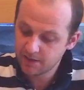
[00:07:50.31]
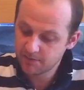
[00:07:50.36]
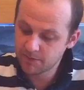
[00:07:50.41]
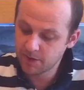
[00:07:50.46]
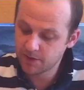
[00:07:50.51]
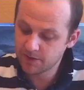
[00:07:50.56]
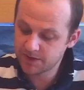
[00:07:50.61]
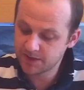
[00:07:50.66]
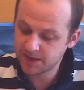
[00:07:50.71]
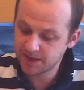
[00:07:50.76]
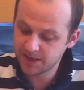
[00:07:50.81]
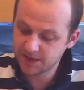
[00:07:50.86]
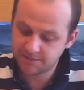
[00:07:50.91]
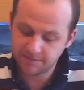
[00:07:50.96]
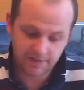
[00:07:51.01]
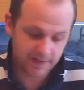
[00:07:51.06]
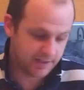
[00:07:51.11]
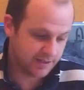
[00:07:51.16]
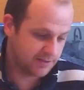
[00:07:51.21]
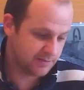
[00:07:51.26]
Most of these
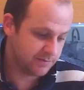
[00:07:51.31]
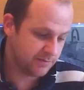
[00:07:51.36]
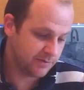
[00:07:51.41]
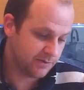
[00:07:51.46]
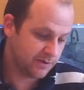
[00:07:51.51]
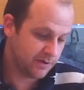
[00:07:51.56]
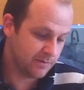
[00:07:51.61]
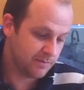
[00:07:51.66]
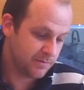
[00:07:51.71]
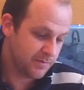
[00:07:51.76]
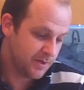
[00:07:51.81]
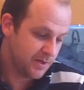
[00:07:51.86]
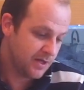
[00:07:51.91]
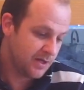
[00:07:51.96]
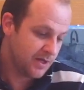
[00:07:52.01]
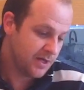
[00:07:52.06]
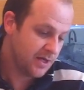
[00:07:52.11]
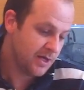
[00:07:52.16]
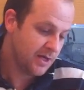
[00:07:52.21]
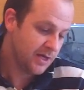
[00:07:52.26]
flakes will come
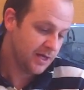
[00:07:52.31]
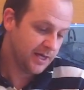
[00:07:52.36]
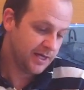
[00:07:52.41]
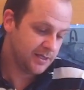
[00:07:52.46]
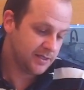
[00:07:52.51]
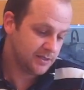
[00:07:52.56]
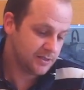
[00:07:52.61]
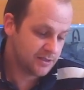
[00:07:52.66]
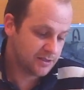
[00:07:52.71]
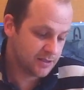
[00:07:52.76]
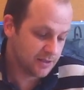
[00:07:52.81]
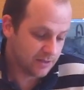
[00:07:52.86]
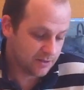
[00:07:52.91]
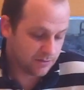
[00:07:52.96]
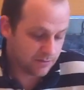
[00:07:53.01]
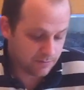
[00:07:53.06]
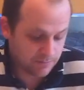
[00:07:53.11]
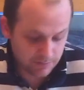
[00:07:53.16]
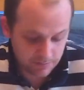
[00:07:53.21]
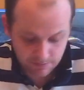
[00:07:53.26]

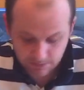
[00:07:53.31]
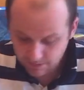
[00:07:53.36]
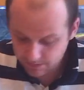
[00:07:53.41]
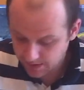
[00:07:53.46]
into,